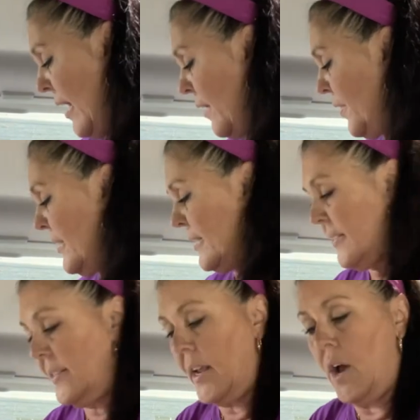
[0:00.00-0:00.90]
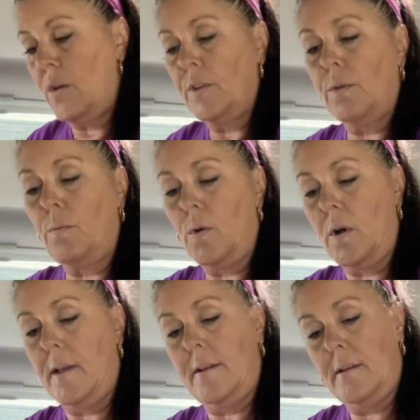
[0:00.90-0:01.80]
Now this is the only
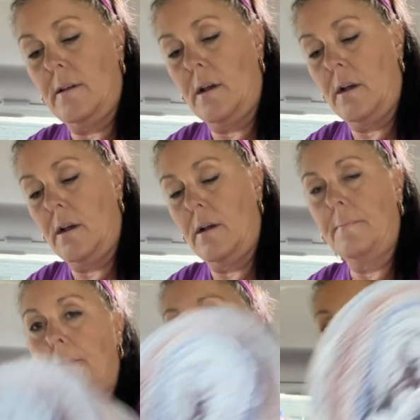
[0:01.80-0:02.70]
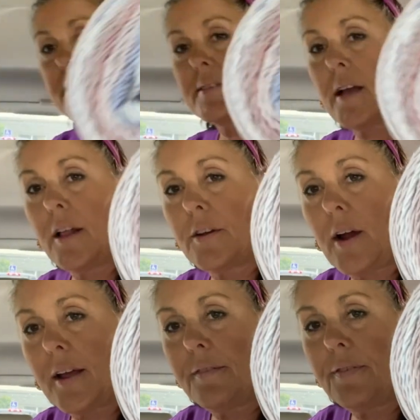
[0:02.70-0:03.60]
one um, in this color
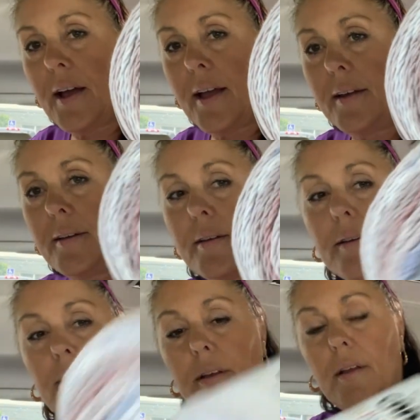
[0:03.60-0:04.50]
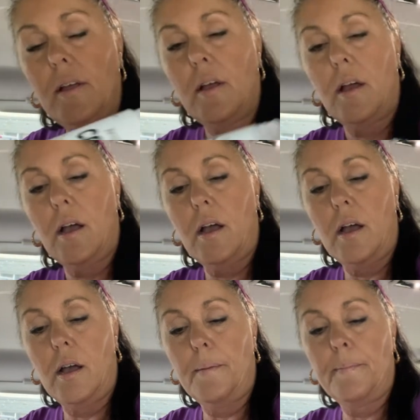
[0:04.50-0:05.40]
I could find.
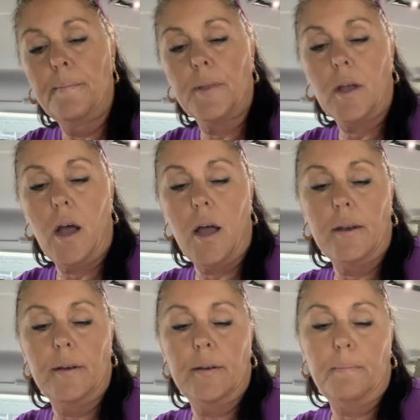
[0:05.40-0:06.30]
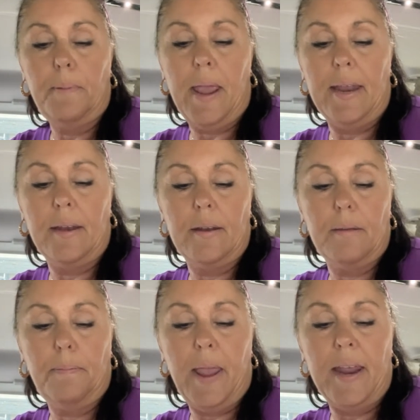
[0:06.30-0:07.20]
Um, the cotton paint,
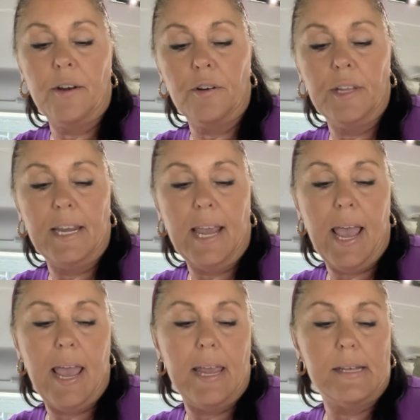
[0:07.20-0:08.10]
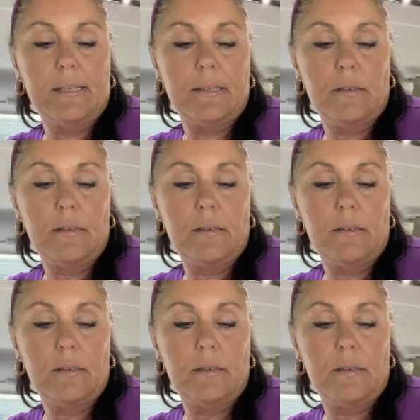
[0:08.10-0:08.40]
painterly cakes.